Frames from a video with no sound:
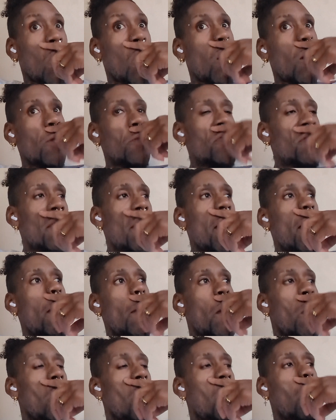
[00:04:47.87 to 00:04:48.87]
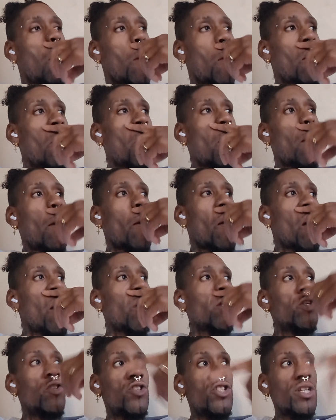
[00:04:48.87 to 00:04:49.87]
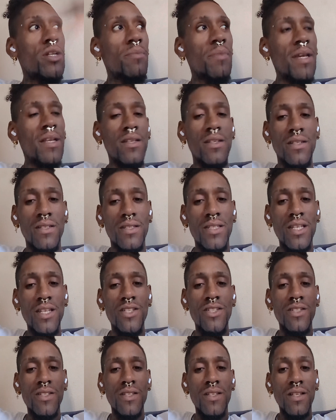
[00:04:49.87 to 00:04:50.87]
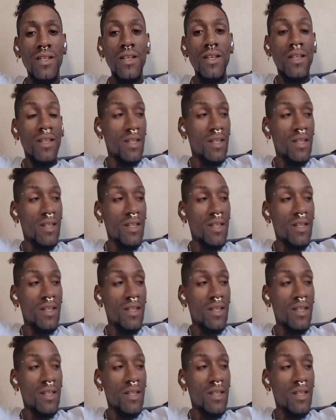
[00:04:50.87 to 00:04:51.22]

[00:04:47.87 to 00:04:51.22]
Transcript: on that you should have made a decision,